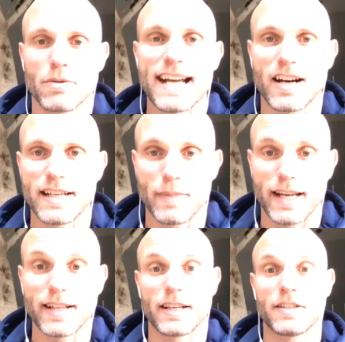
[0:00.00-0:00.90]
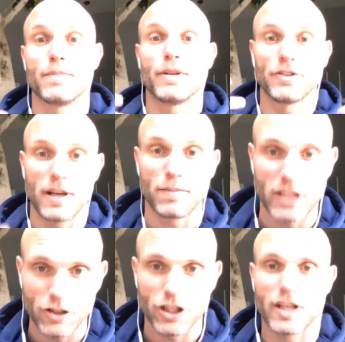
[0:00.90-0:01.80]
the past. And as a result,
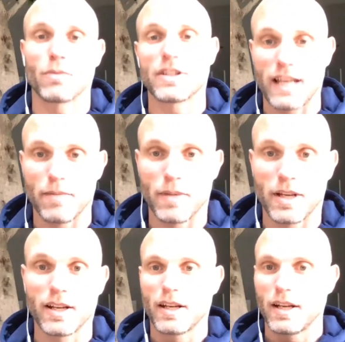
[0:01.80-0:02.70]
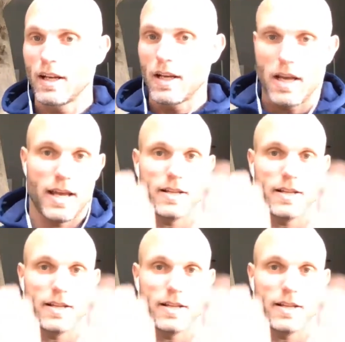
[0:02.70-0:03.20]
he has gotten his needs met. It's built up